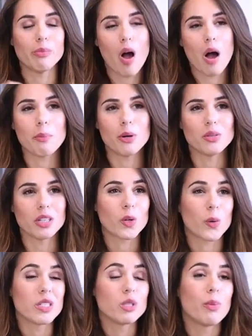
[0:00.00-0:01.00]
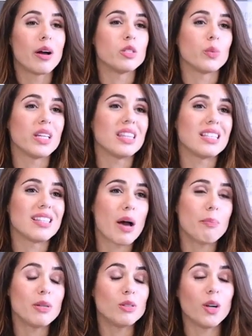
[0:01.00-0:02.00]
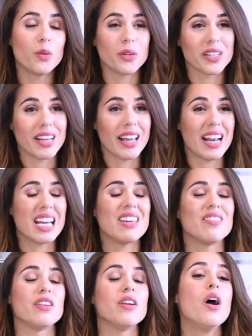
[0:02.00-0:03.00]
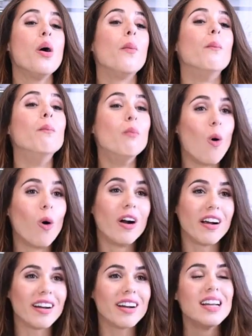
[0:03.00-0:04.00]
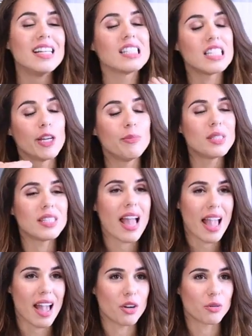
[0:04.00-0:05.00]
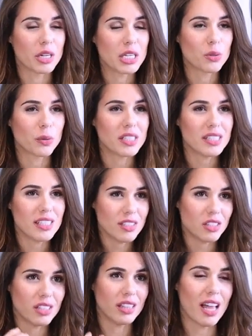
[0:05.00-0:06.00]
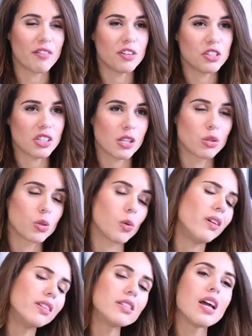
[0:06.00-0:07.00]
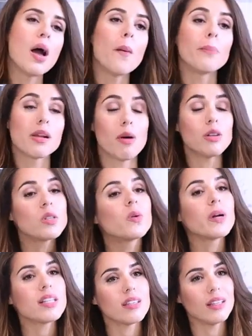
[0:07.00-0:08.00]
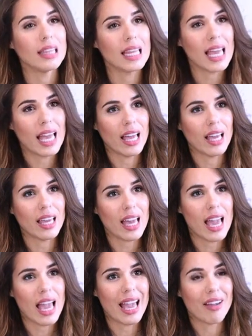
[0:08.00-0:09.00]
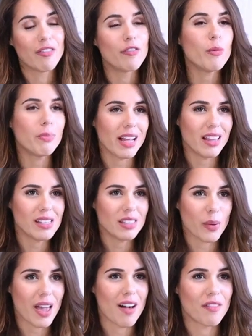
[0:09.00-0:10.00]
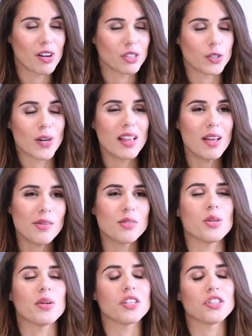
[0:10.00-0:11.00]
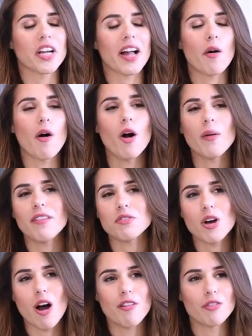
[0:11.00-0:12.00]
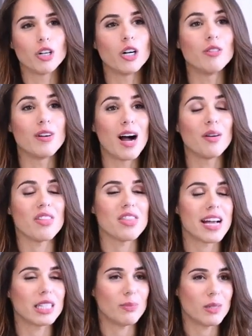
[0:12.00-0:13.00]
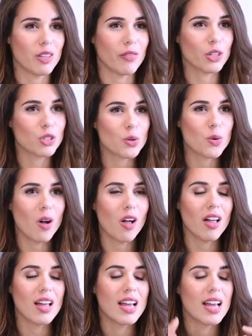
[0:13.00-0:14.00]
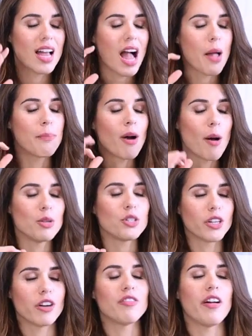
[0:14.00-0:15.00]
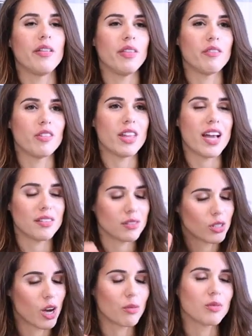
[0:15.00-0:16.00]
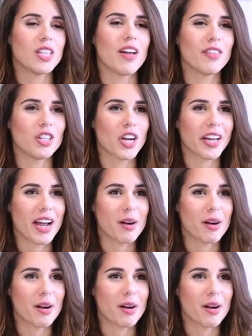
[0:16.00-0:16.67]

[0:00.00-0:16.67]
blog post that corresponds with this episode. We're going to get even more tips and resources to leverage these tools, but I'm also going to link a full playlist that we have on Trello so you can check out all we have to offer around that specific tool I promise you're gonna fall in love with it. So definitely check